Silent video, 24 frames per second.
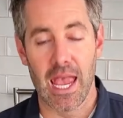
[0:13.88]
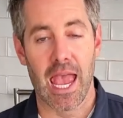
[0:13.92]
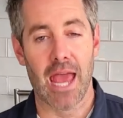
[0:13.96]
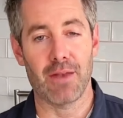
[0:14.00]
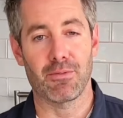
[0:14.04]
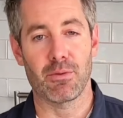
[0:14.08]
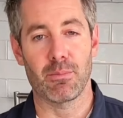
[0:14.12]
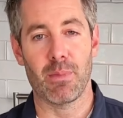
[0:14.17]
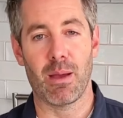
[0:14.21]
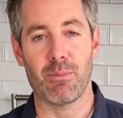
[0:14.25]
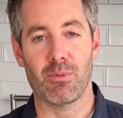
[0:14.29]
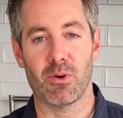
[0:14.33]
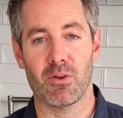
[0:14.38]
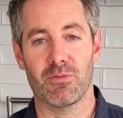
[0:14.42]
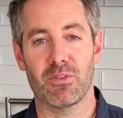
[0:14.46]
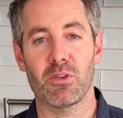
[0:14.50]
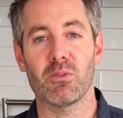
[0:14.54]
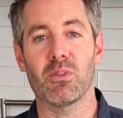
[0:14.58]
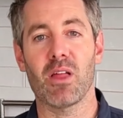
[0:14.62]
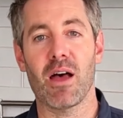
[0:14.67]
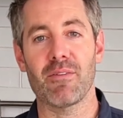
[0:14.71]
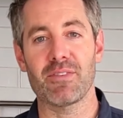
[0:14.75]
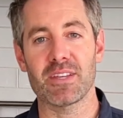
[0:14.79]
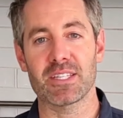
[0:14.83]
And remember, if you
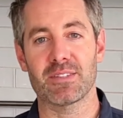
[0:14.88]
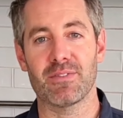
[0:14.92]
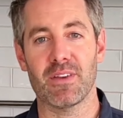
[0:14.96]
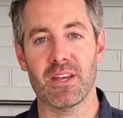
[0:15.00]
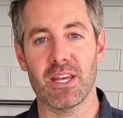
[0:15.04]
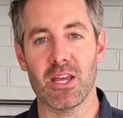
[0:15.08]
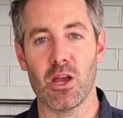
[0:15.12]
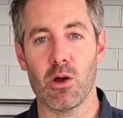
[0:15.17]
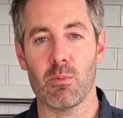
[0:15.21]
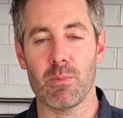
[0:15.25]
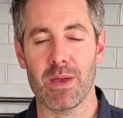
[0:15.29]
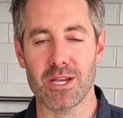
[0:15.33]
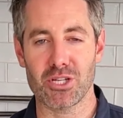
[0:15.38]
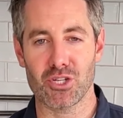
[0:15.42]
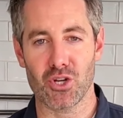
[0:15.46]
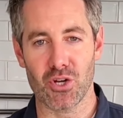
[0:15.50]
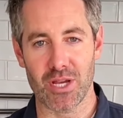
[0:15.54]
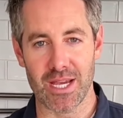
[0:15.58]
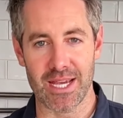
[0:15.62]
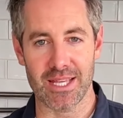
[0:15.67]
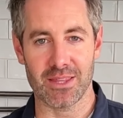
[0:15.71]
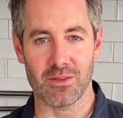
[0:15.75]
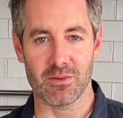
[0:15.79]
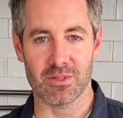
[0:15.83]
love this video, make sure
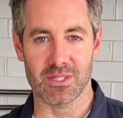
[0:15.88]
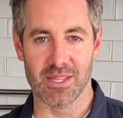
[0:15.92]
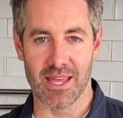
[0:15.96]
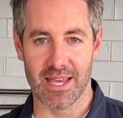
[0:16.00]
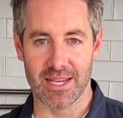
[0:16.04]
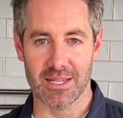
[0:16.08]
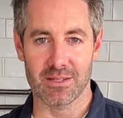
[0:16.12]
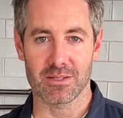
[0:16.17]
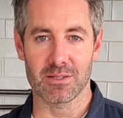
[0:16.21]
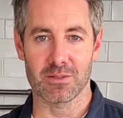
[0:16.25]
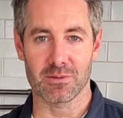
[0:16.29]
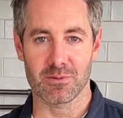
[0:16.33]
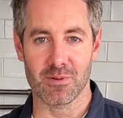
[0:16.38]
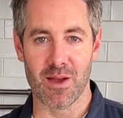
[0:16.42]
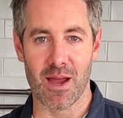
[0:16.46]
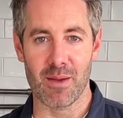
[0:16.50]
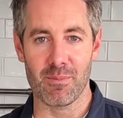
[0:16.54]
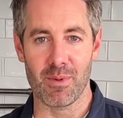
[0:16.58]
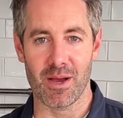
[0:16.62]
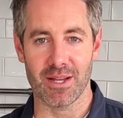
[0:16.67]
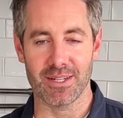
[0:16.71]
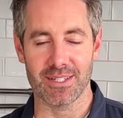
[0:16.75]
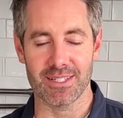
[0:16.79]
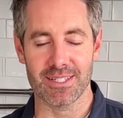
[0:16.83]
you hit those like and subscribe
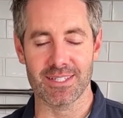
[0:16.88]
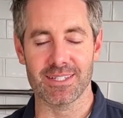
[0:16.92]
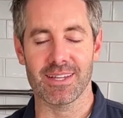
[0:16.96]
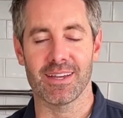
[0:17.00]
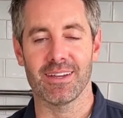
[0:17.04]
buttons.